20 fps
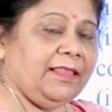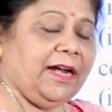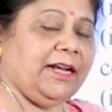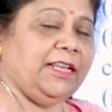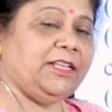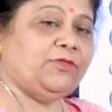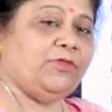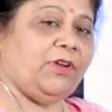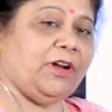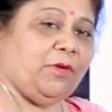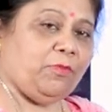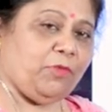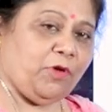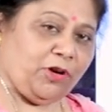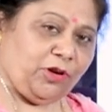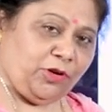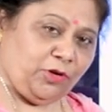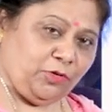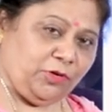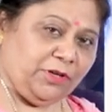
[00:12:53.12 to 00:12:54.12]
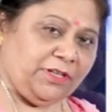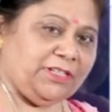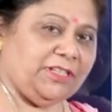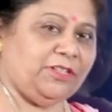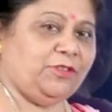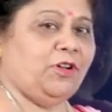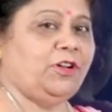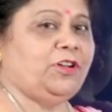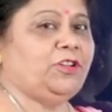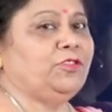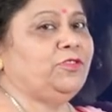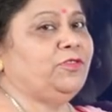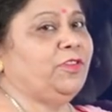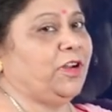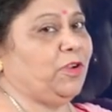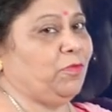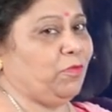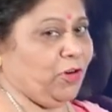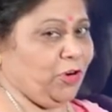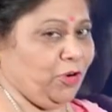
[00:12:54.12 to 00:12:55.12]
that is 1 upon 2 is equal to
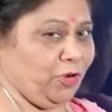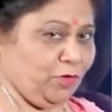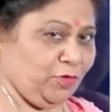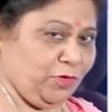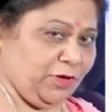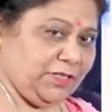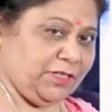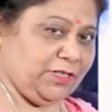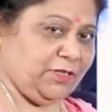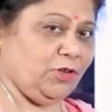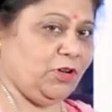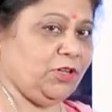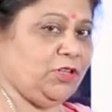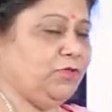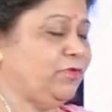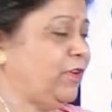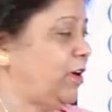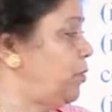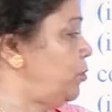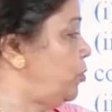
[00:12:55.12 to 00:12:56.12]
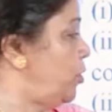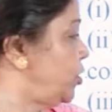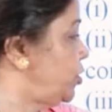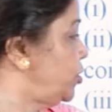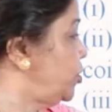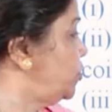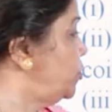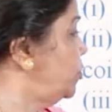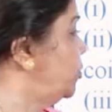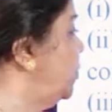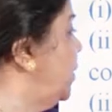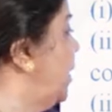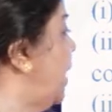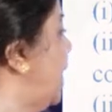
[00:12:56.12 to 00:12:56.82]
1 upon 2 is equal to 1 upon 2